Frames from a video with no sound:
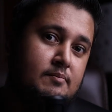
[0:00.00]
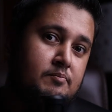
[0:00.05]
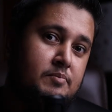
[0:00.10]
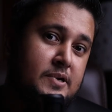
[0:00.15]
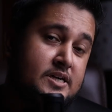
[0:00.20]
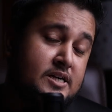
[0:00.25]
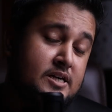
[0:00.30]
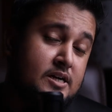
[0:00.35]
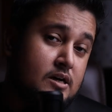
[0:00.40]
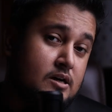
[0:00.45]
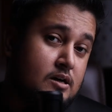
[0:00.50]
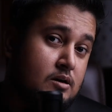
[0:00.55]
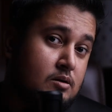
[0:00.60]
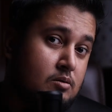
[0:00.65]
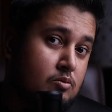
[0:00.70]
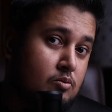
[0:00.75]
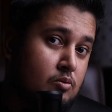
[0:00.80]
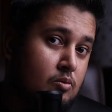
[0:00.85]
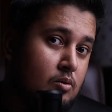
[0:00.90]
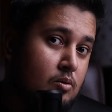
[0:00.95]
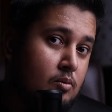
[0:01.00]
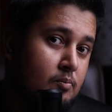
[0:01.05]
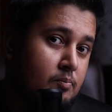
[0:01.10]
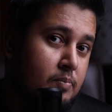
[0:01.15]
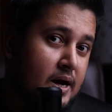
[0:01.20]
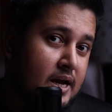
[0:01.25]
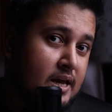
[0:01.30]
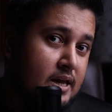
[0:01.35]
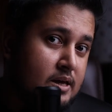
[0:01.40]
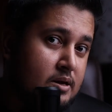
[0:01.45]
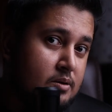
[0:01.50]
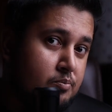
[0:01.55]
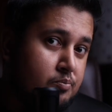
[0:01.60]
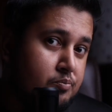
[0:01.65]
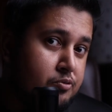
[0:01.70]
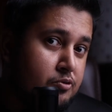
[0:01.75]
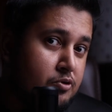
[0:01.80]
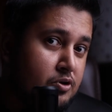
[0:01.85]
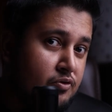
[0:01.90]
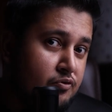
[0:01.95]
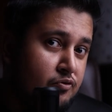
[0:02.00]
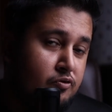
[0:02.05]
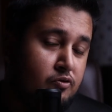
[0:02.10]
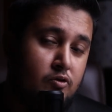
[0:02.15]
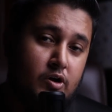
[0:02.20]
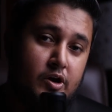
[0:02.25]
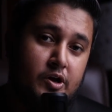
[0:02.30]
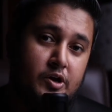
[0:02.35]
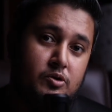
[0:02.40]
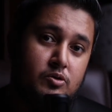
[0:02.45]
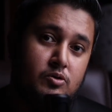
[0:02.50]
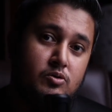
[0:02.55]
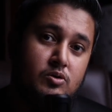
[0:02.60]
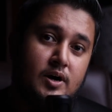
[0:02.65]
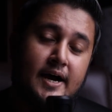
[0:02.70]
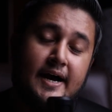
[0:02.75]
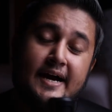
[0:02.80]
But by portfolio,